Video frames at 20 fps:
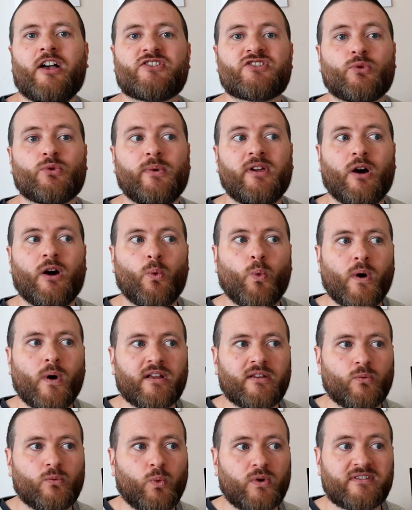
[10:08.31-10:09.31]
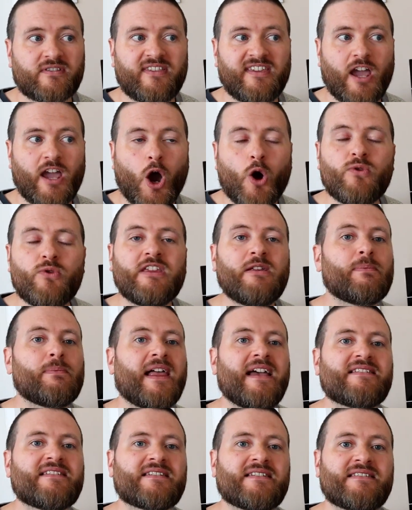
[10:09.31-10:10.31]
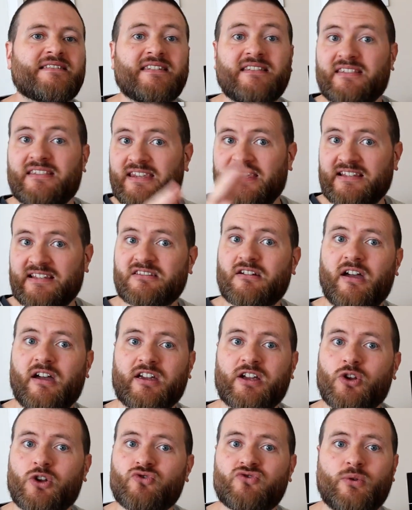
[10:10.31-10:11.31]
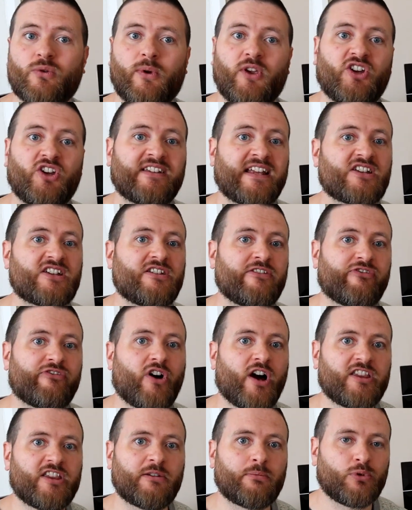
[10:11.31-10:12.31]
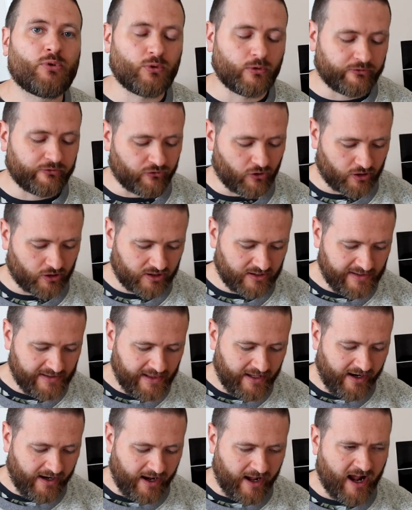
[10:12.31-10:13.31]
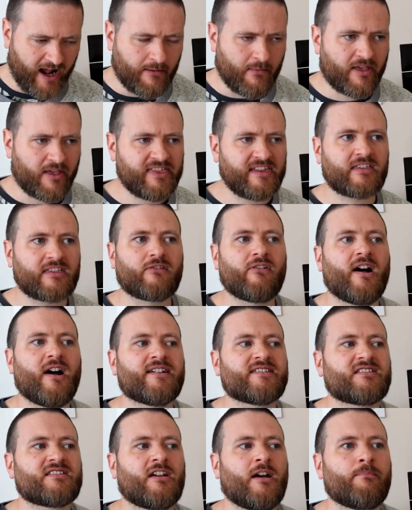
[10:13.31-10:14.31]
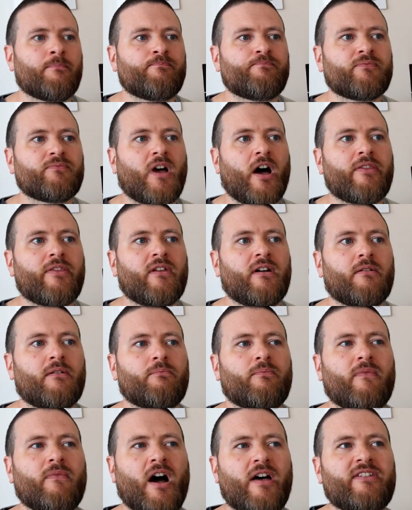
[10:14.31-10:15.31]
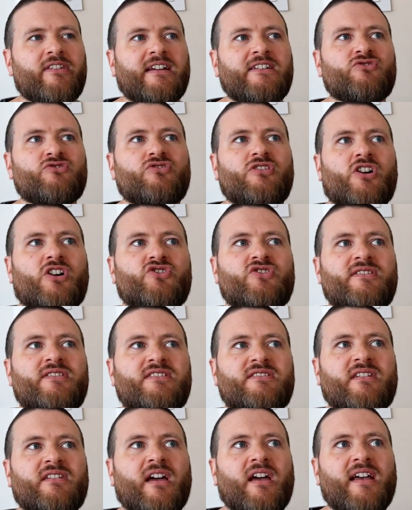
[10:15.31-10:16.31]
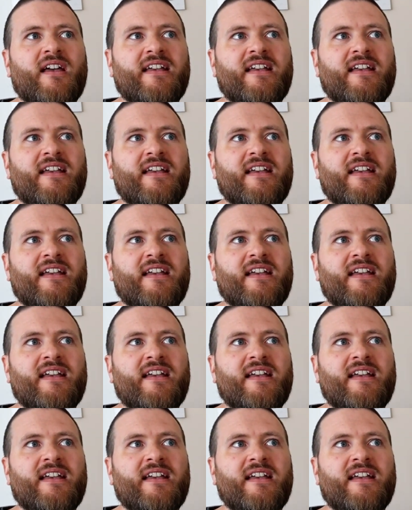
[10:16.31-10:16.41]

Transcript: So we are one of the only places in the entire country where you can actually find the pool frog. I think there are some other introductions